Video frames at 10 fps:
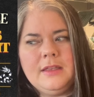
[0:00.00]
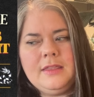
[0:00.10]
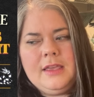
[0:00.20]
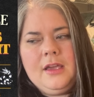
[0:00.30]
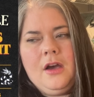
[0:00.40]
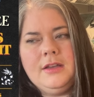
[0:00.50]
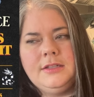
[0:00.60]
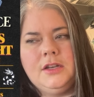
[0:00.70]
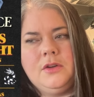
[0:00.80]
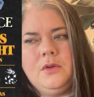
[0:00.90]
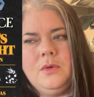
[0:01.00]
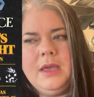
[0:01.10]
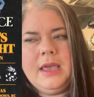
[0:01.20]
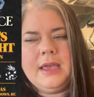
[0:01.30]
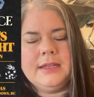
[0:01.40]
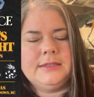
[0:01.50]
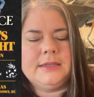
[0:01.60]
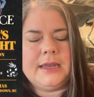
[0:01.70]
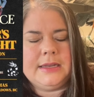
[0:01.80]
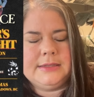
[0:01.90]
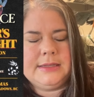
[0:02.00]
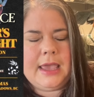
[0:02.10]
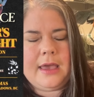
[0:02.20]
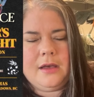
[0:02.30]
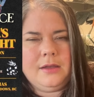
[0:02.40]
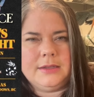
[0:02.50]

The cost to go is sliding scale.